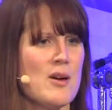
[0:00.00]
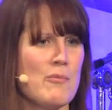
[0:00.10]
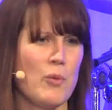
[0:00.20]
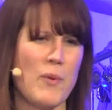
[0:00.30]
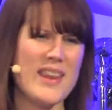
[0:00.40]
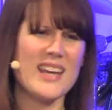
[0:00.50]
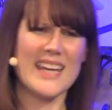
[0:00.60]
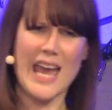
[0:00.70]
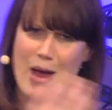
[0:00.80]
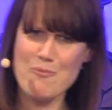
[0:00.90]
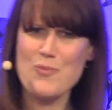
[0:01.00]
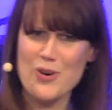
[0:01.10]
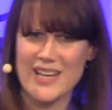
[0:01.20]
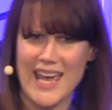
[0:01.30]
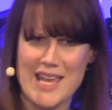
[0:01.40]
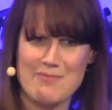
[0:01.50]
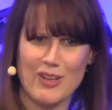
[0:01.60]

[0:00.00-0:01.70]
But when a camera came